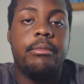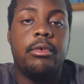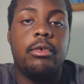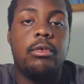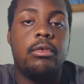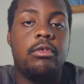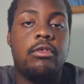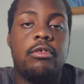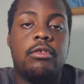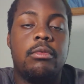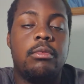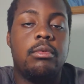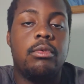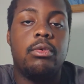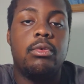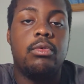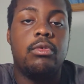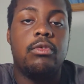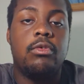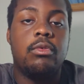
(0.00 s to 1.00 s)
who's
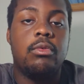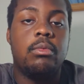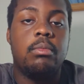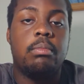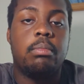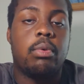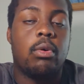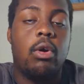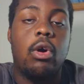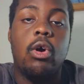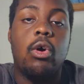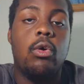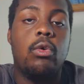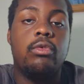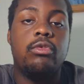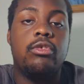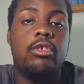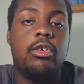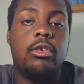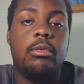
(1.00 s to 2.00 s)
who's
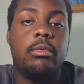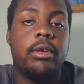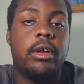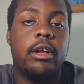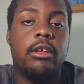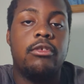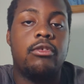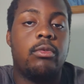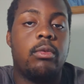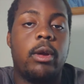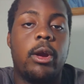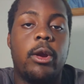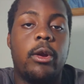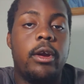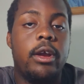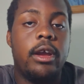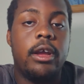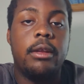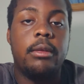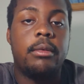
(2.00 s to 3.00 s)
prone to
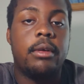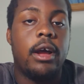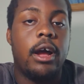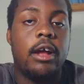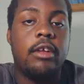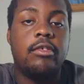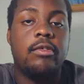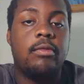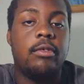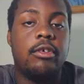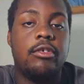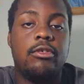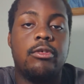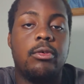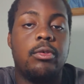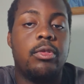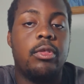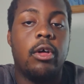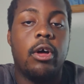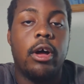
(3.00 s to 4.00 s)
contrarian,
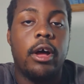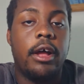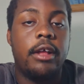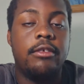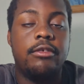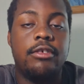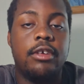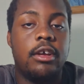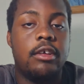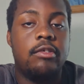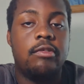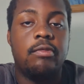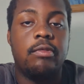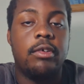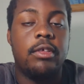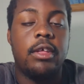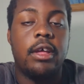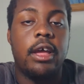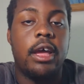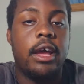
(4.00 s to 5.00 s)
controversial thought just
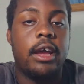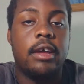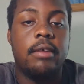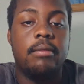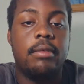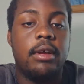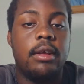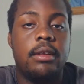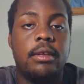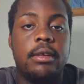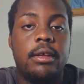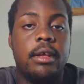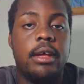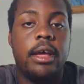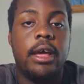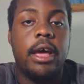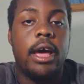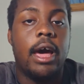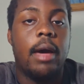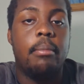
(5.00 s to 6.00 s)
for the heck of it.
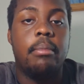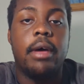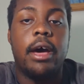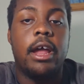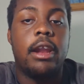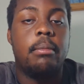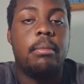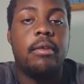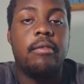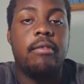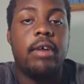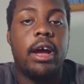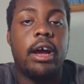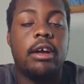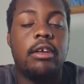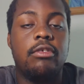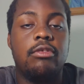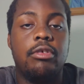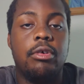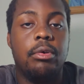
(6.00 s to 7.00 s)
I'm not a
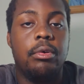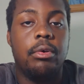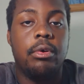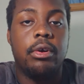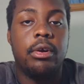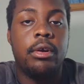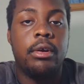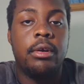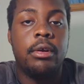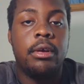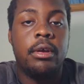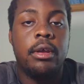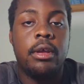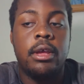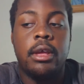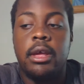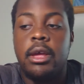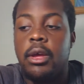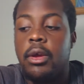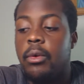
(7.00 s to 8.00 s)
provocateur.
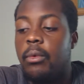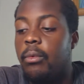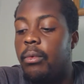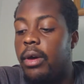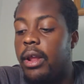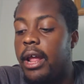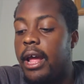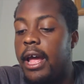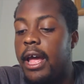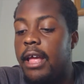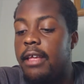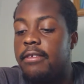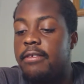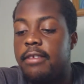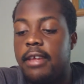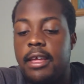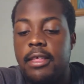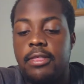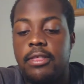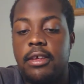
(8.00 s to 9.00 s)
When I
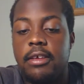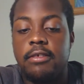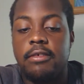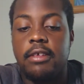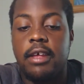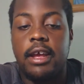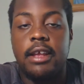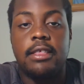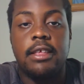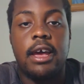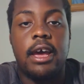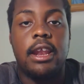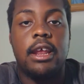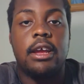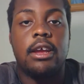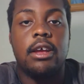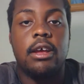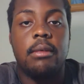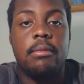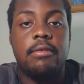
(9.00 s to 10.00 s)
say things like that,
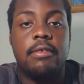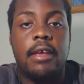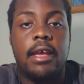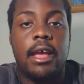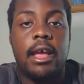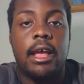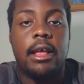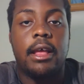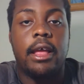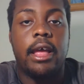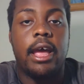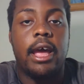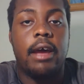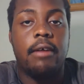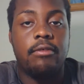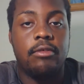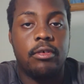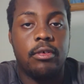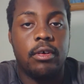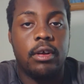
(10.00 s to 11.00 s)
it comes
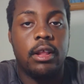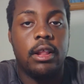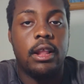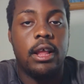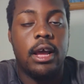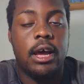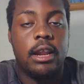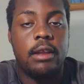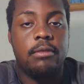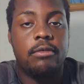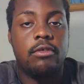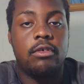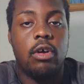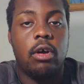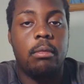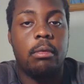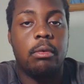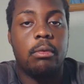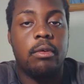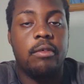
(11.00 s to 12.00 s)
after a lot of
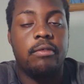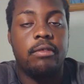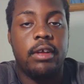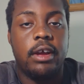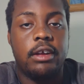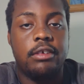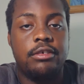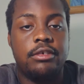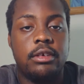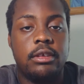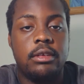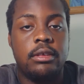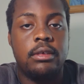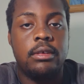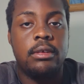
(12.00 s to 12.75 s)
sober reflection.